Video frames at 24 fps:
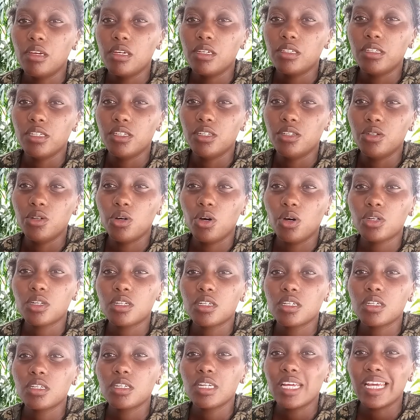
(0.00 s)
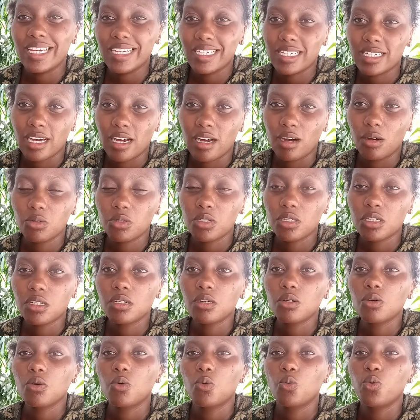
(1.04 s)
did not eat out
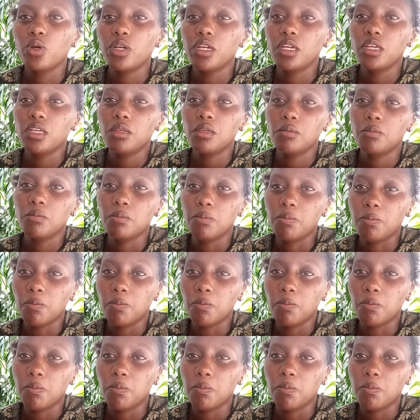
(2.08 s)
we